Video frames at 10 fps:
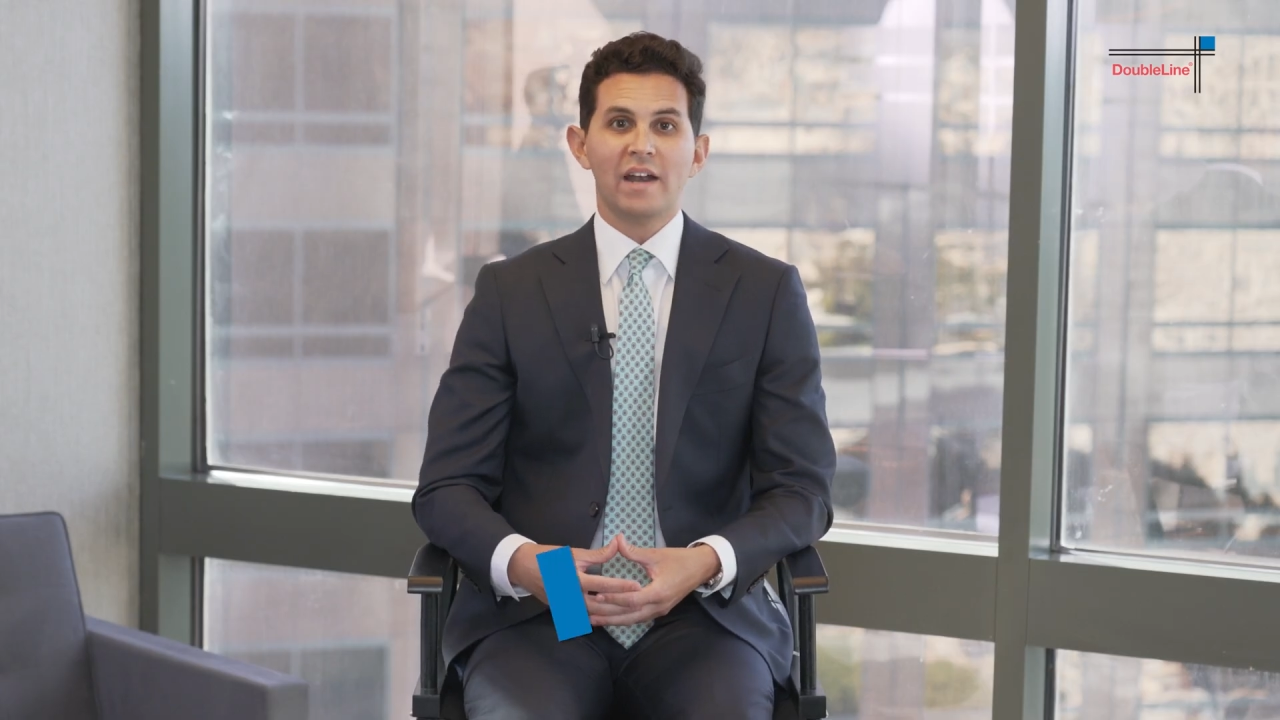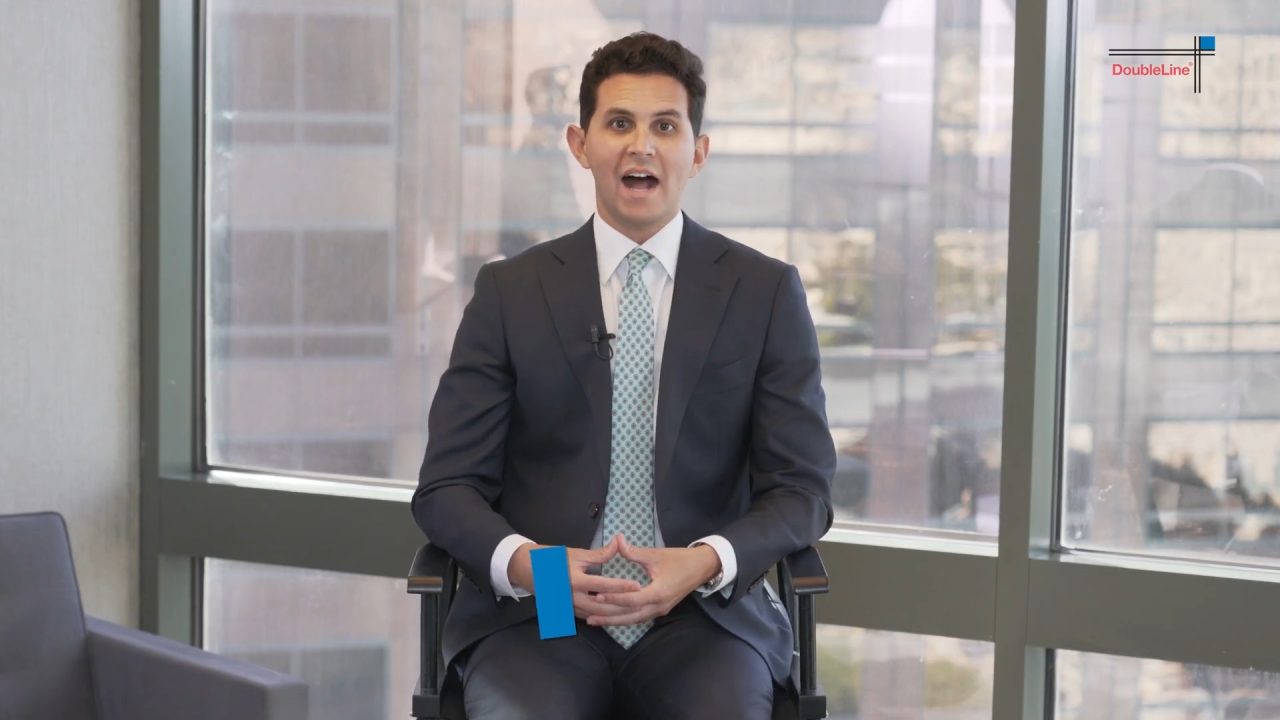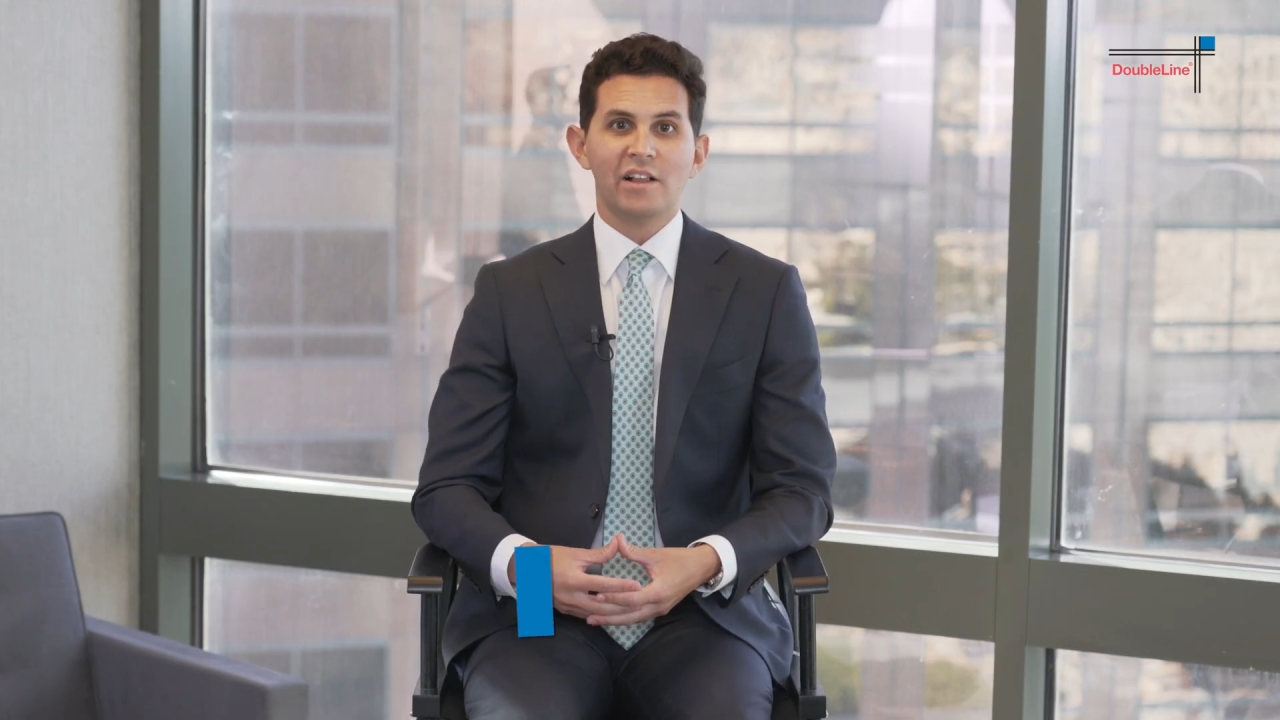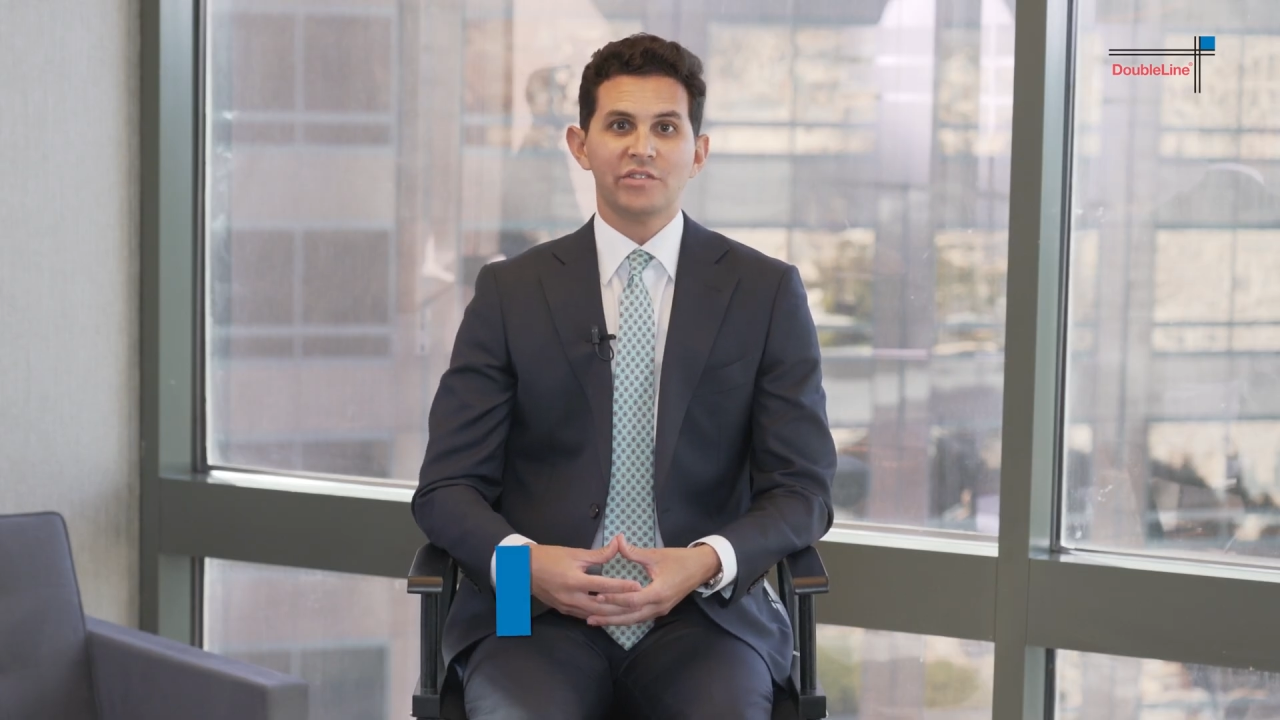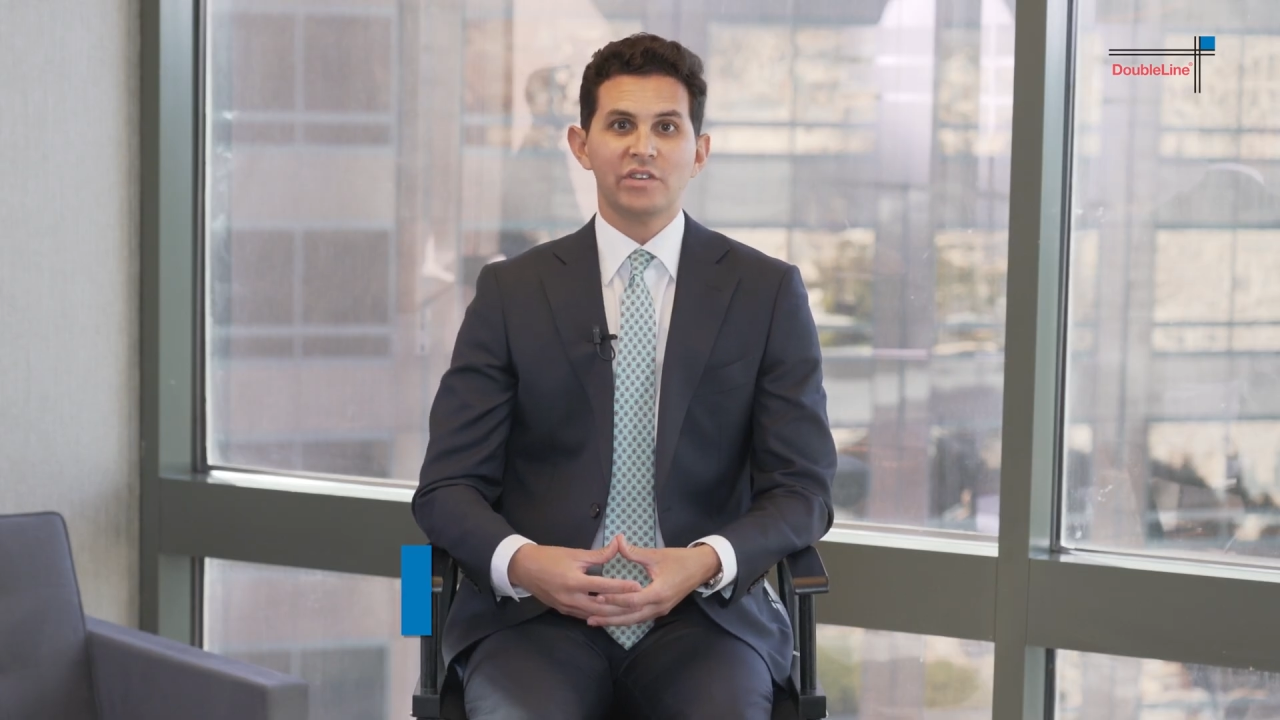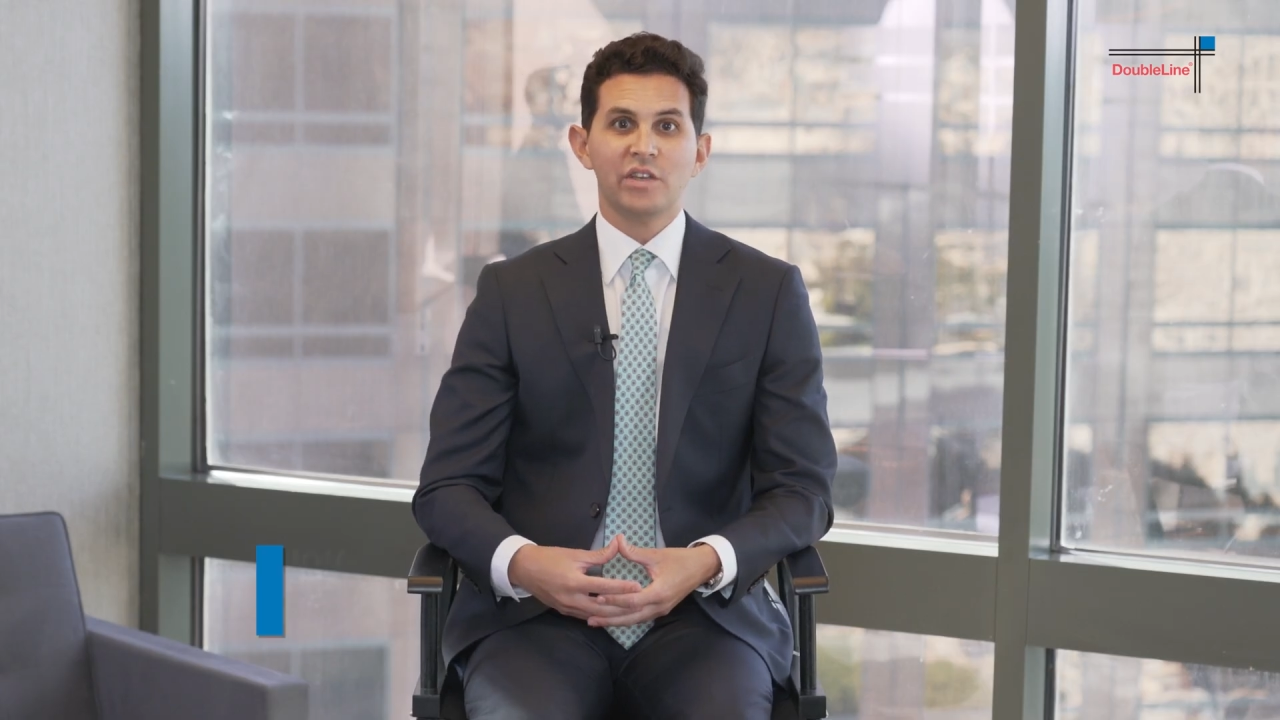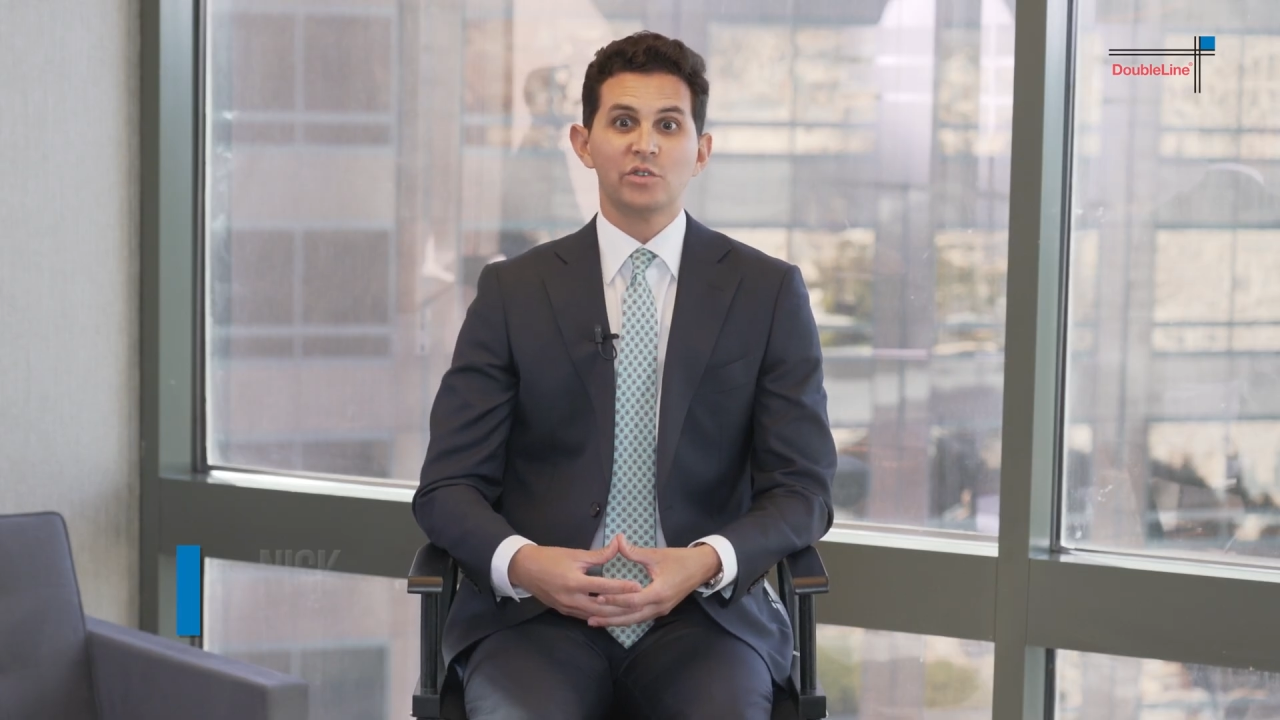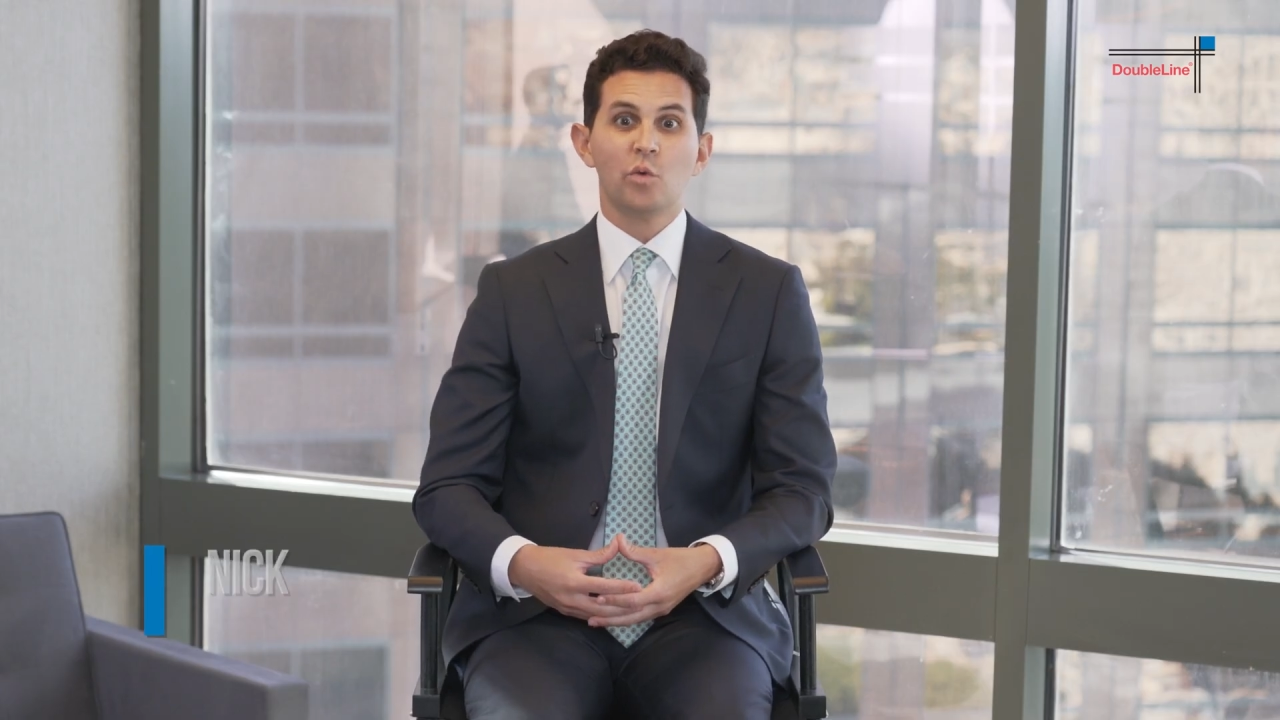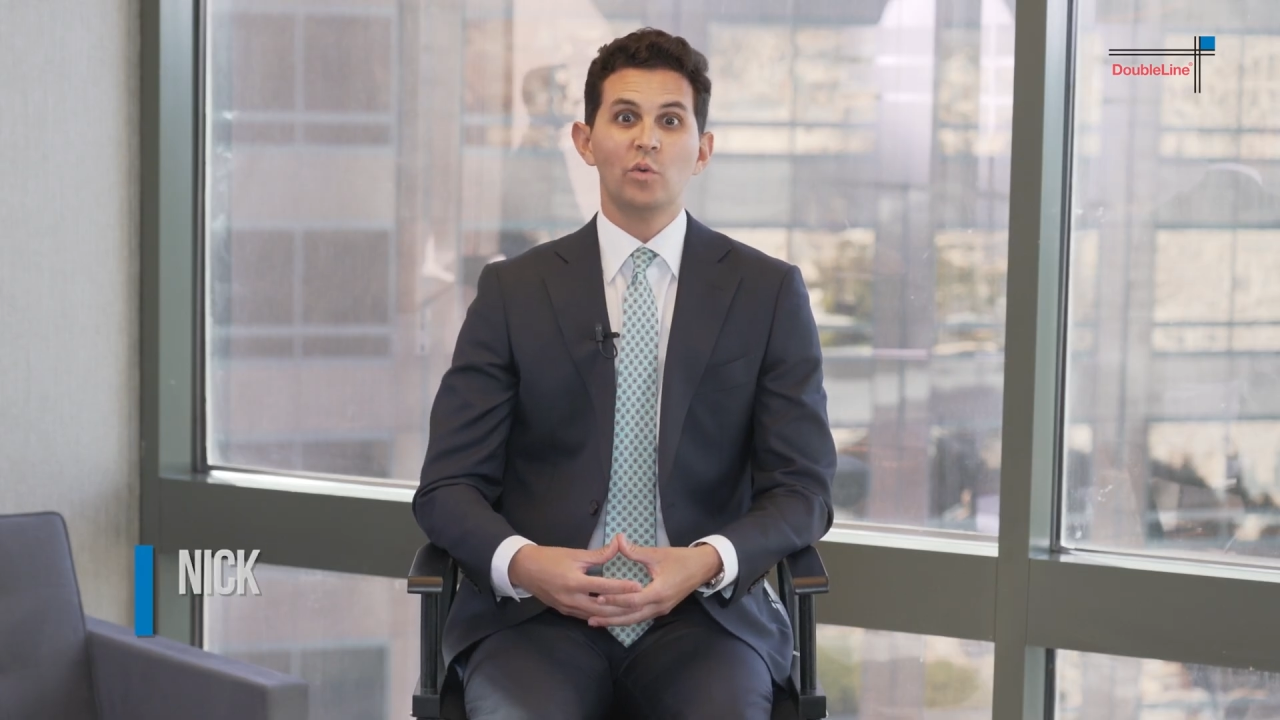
analysis,